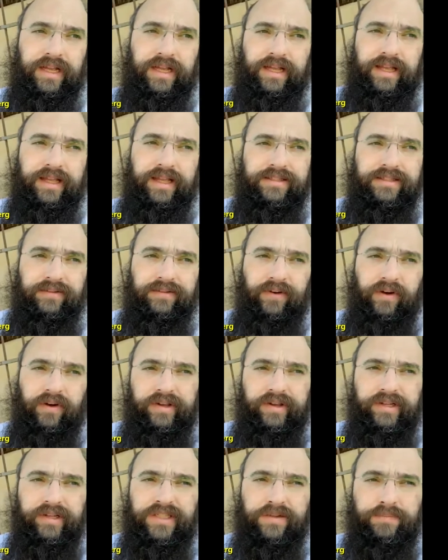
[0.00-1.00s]
it's a
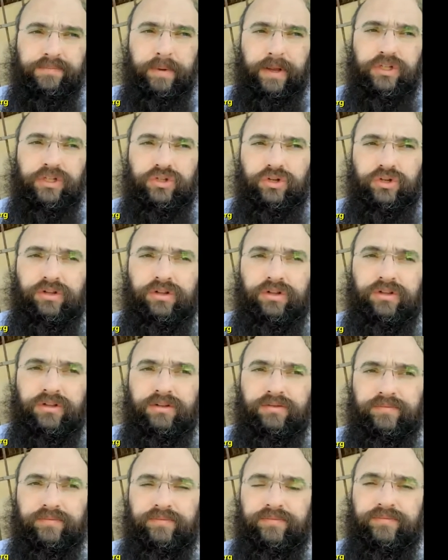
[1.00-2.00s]
very special
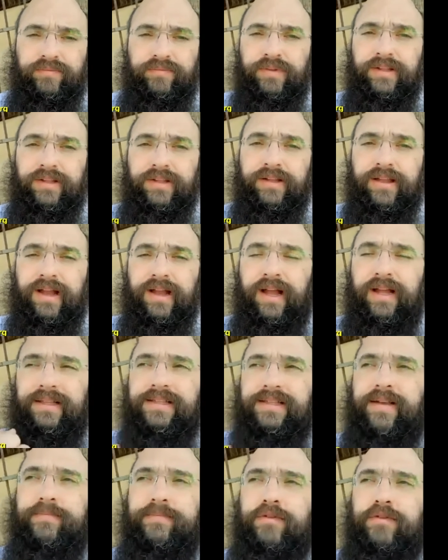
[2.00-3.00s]

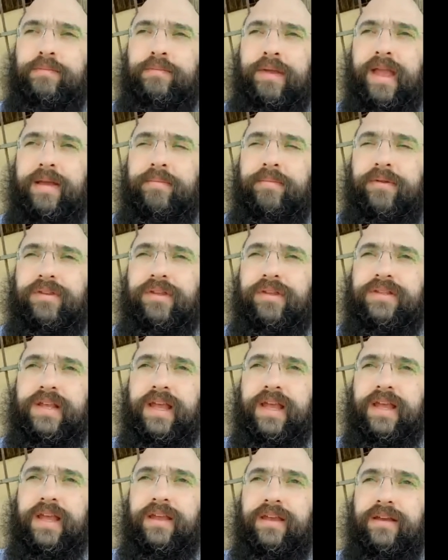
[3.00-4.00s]
concept to be able to
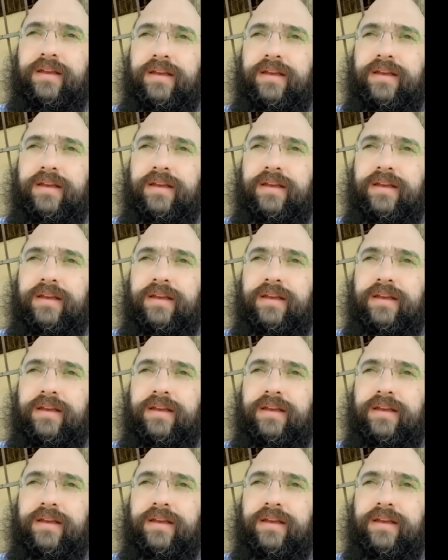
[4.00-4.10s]
say,